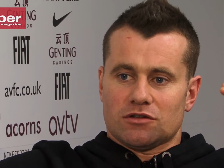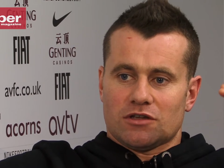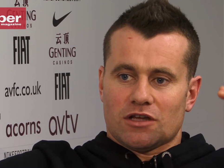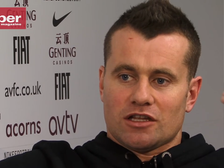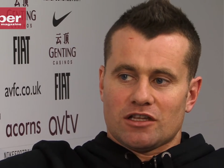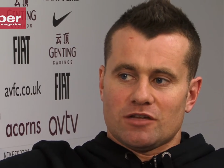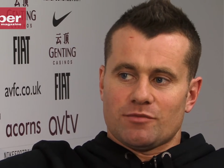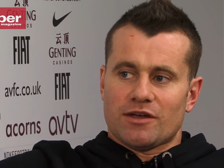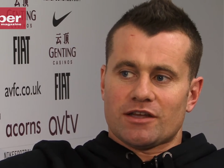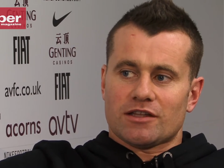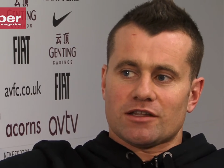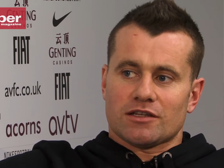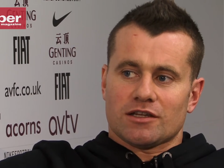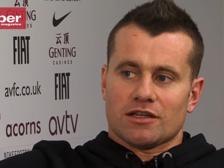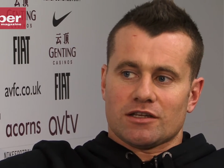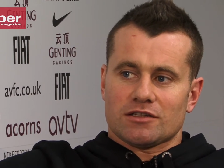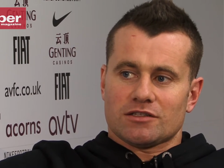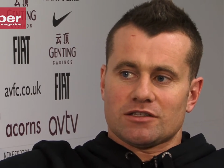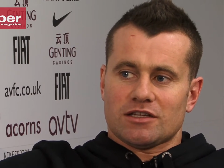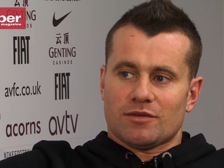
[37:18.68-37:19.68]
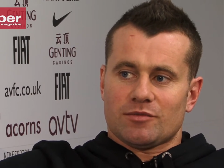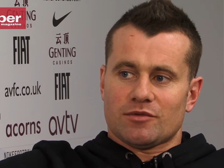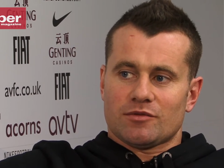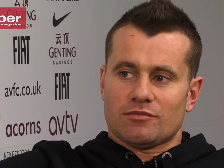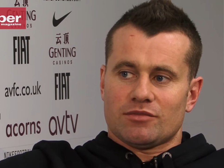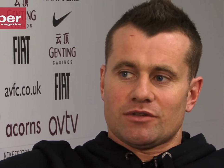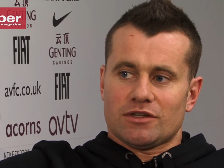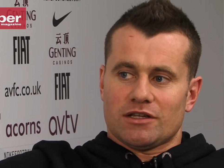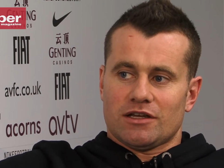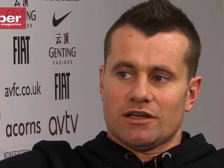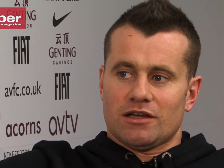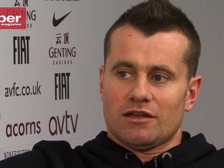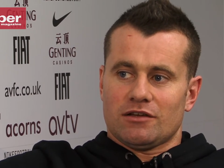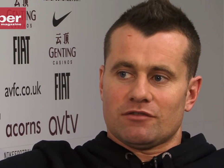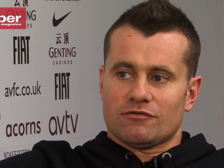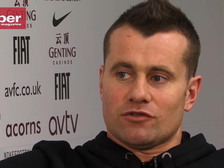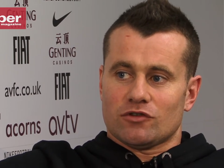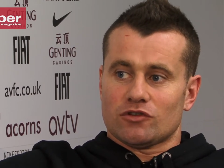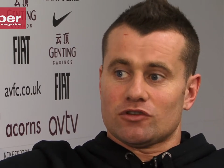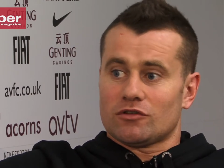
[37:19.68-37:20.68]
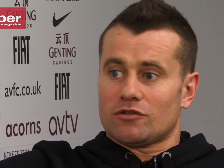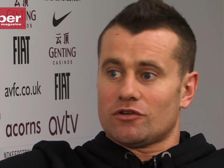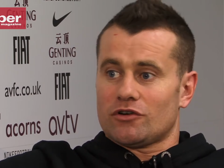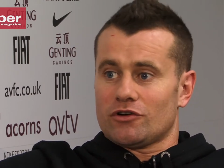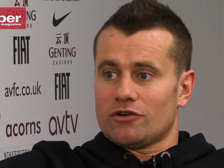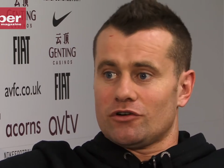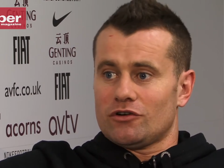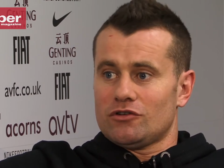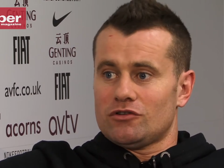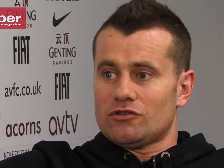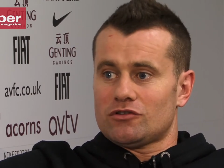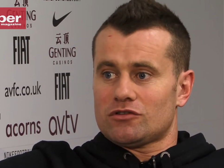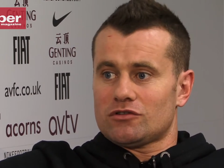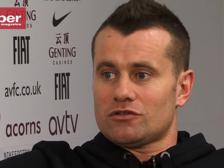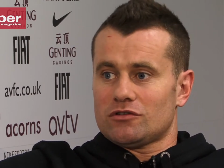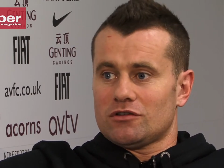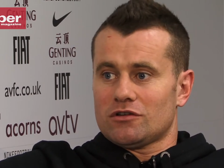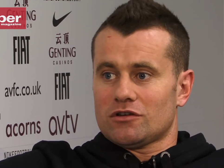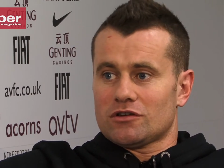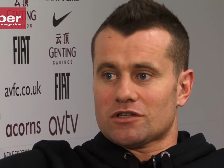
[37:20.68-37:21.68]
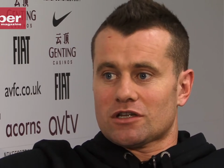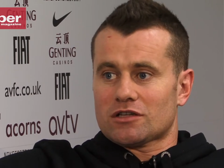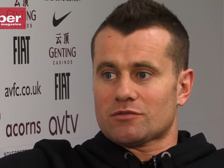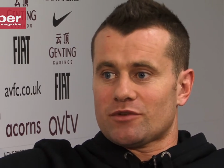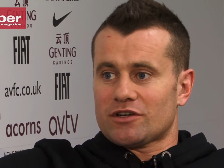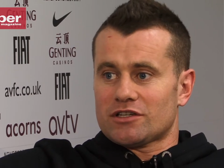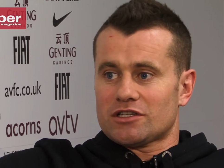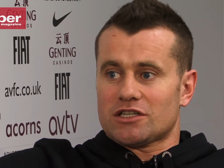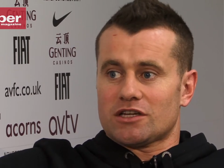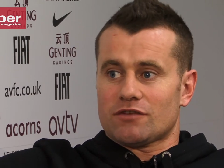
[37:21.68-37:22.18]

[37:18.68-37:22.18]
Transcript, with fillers: can you make the next step and play in front of crowds? Because that brings a